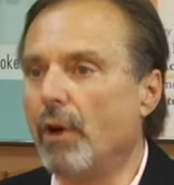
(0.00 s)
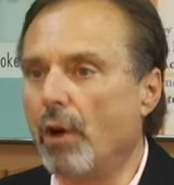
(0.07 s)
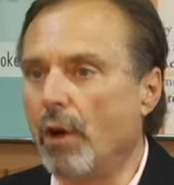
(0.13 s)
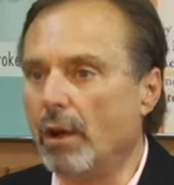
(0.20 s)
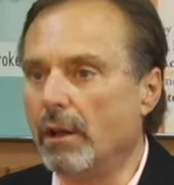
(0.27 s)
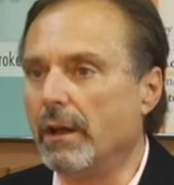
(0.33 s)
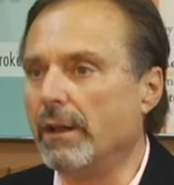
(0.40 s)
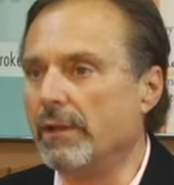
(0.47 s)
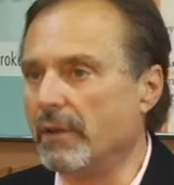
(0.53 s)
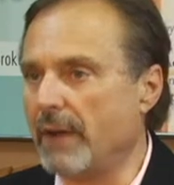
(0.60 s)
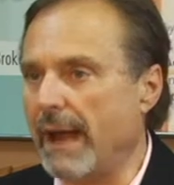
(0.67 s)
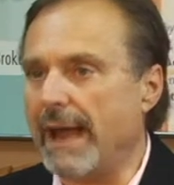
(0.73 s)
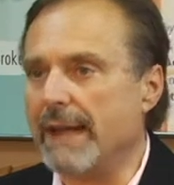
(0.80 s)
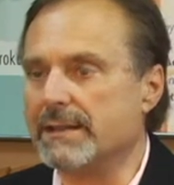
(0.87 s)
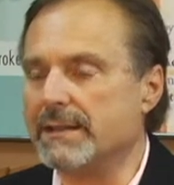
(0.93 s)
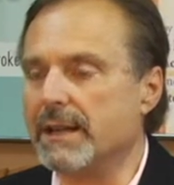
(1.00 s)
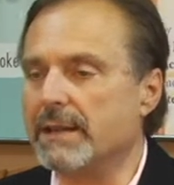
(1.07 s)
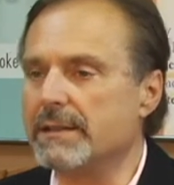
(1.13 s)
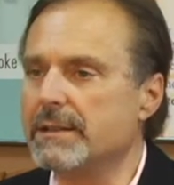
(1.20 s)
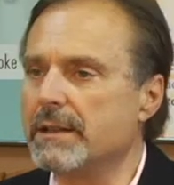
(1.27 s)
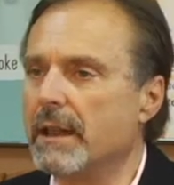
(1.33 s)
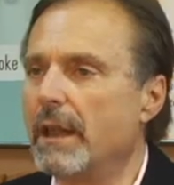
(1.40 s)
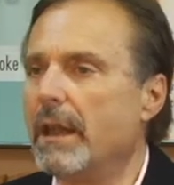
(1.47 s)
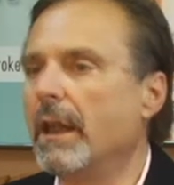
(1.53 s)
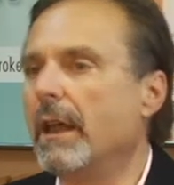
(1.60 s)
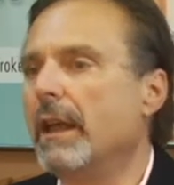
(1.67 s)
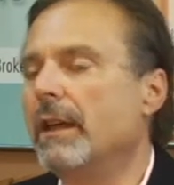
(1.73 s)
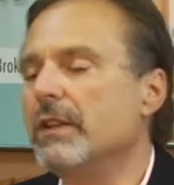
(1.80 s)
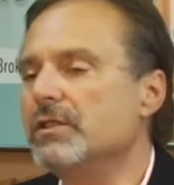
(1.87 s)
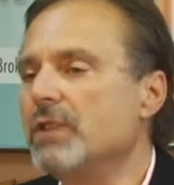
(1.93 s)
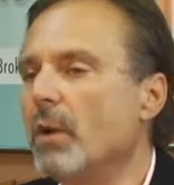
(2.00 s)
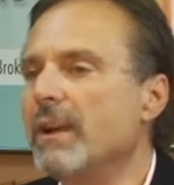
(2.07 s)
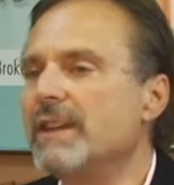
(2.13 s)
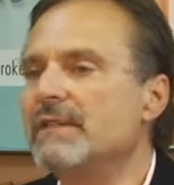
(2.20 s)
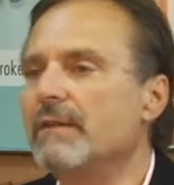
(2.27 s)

all other assets. So it's